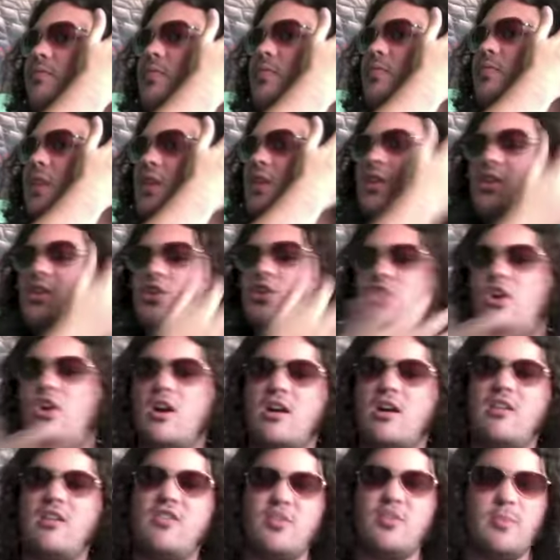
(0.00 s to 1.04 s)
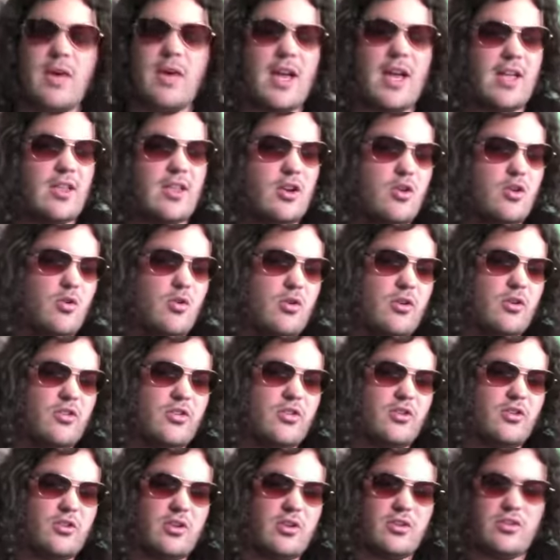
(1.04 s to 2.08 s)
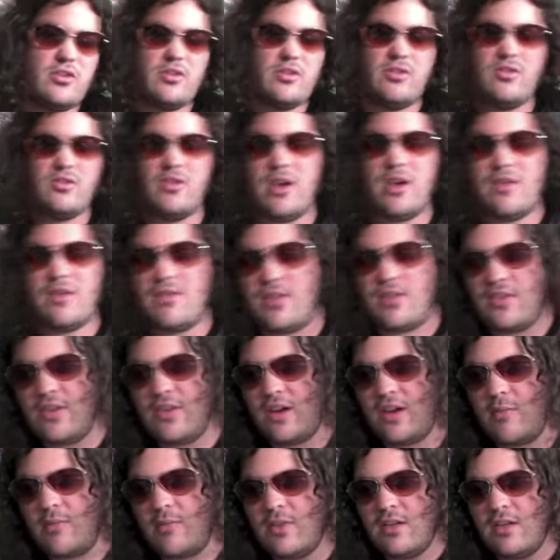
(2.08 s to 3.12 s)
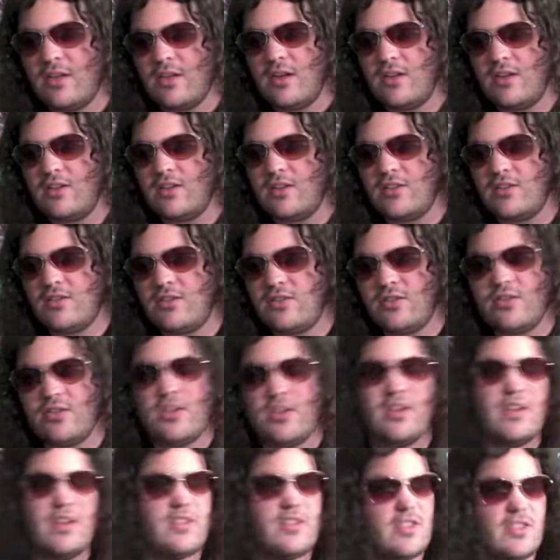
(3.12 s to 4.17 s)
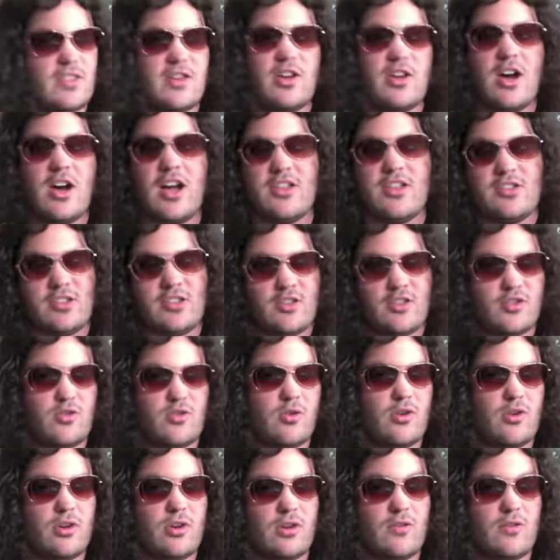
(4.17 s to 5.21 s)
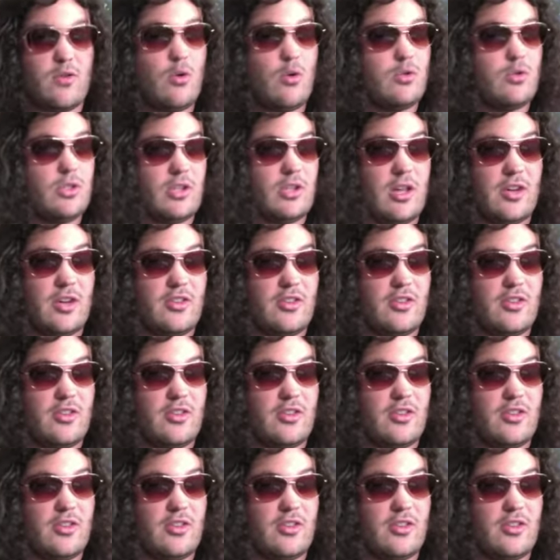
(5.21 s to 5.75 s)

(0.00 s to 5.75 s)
the shot comes back, and then of course there there is you have this um the other the nod to the story of Goldilocks.